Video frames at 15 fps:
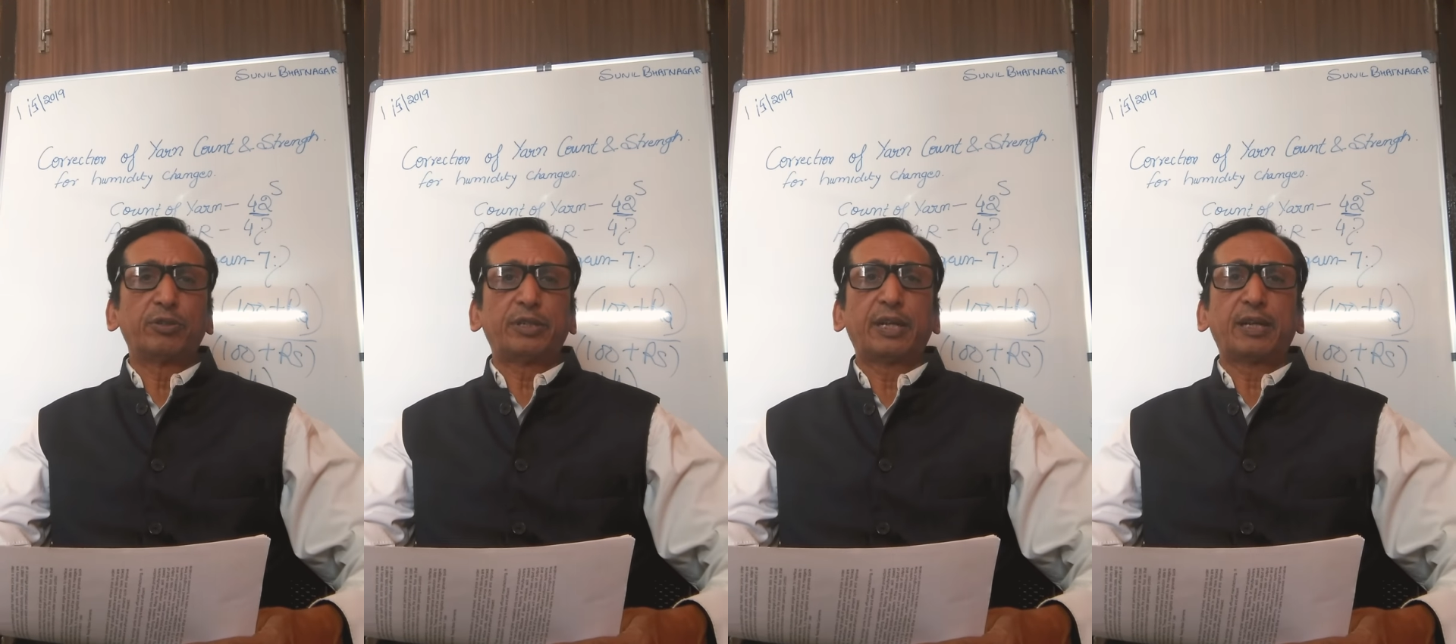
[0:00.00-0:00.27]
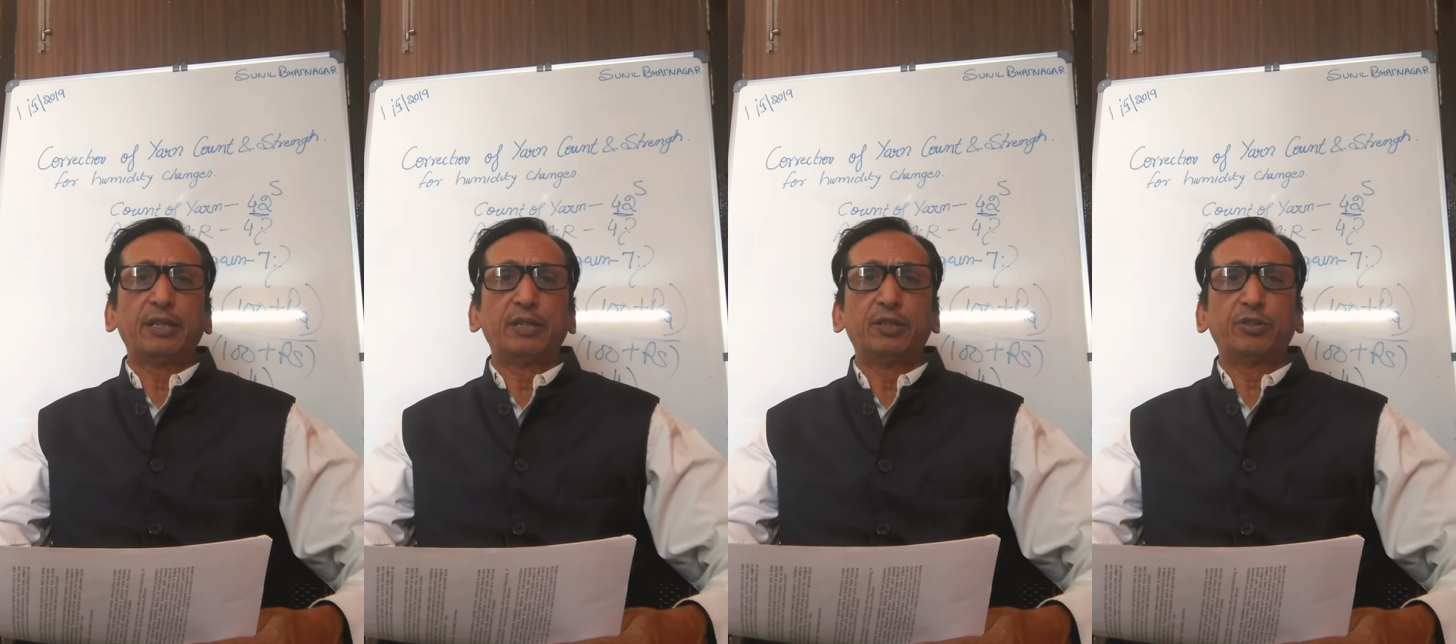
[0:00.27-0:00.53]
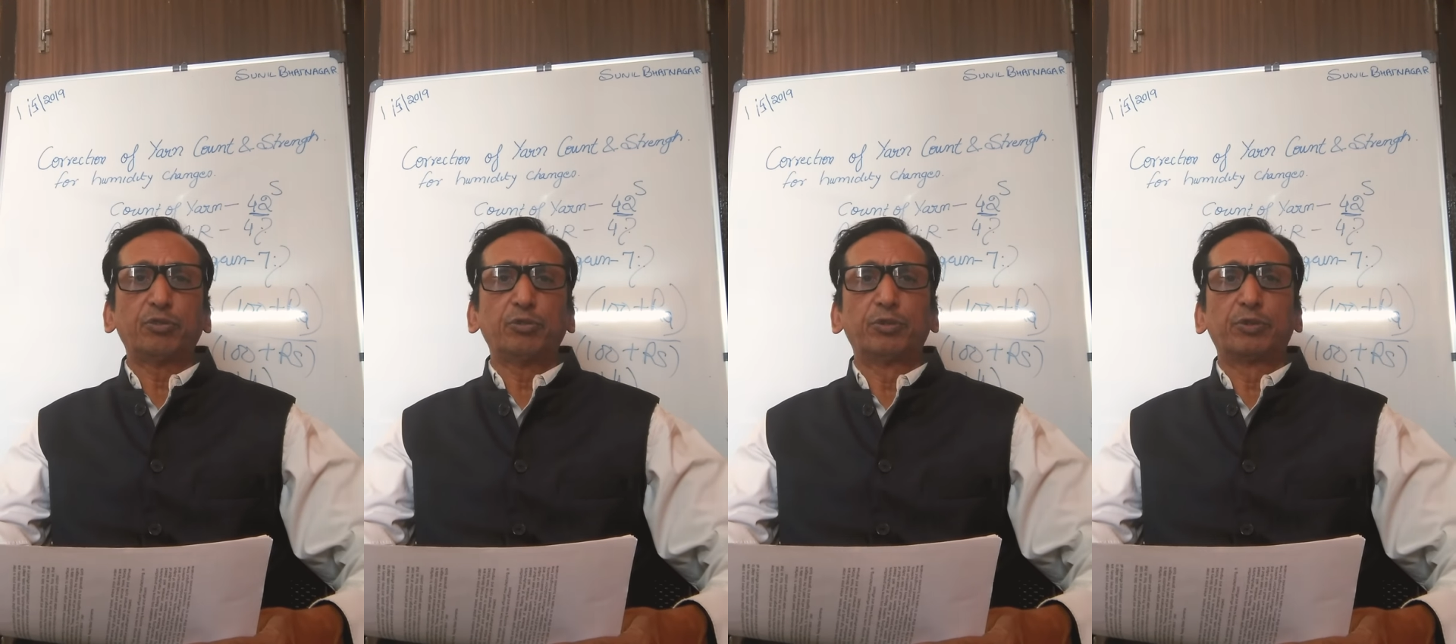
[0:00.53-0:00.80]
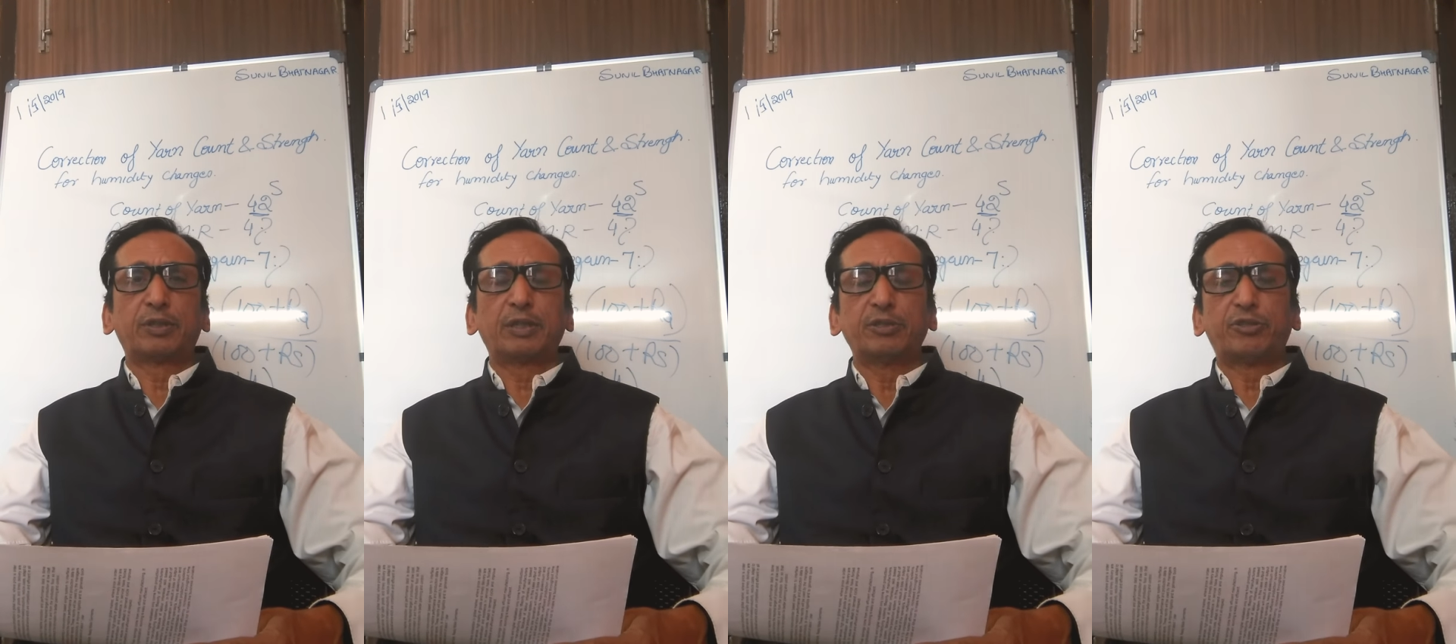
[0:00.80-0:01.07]
taken
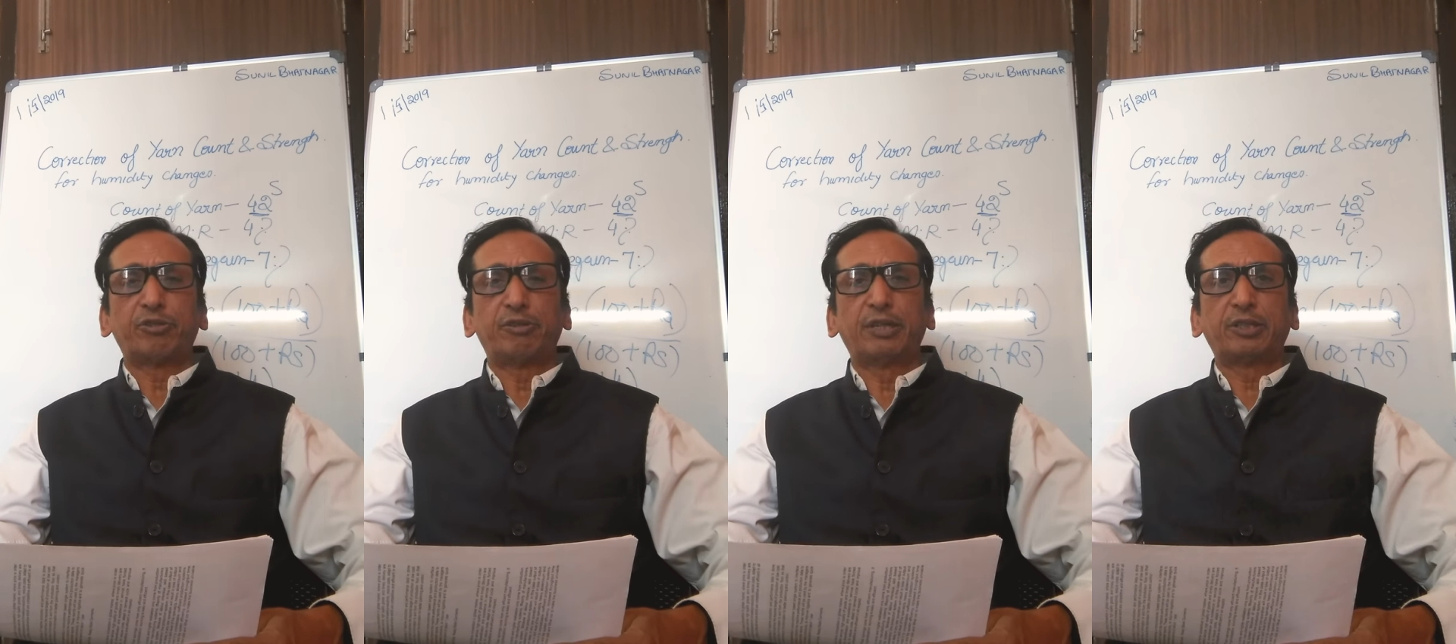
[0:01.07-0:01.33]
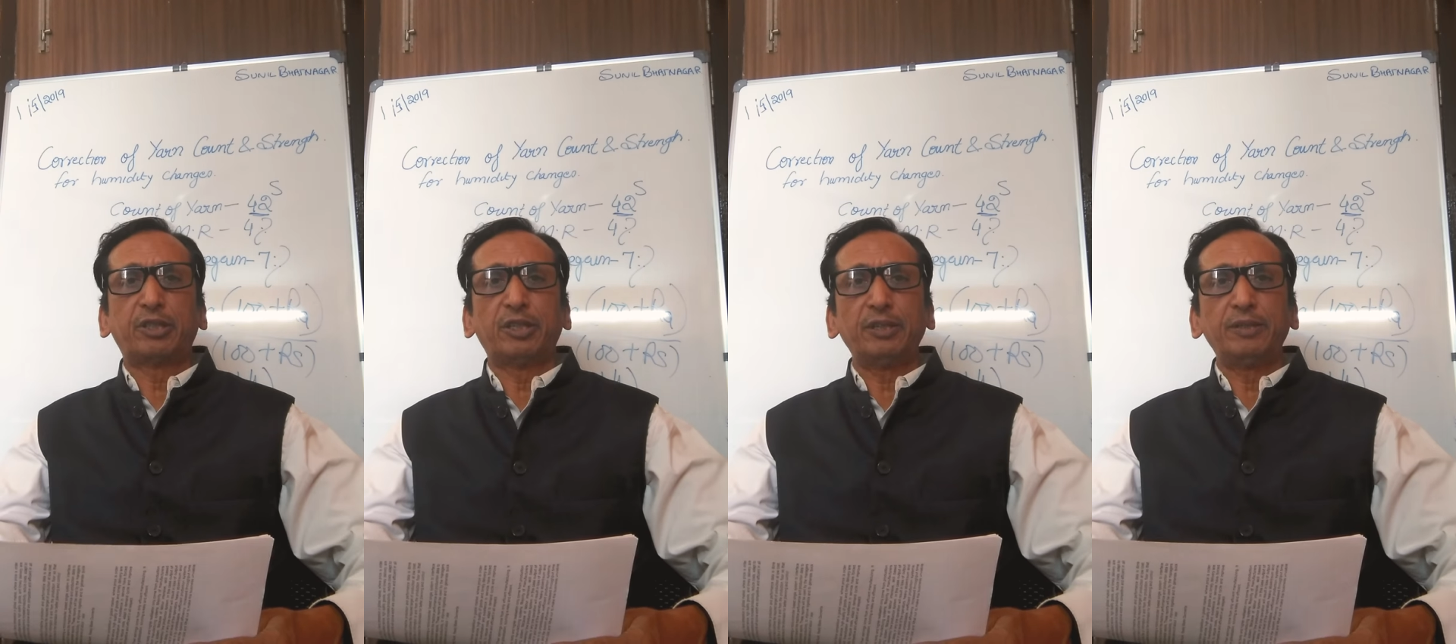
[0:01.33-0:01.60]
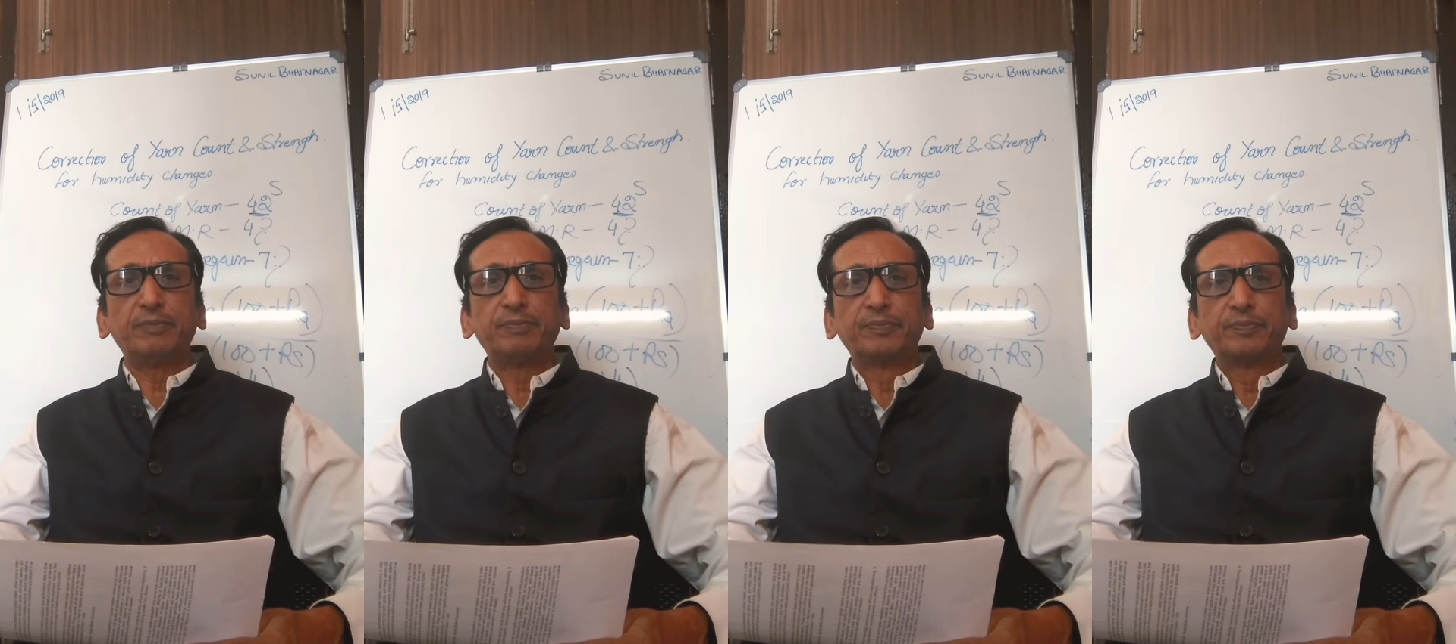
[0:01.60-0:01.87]
into consideration.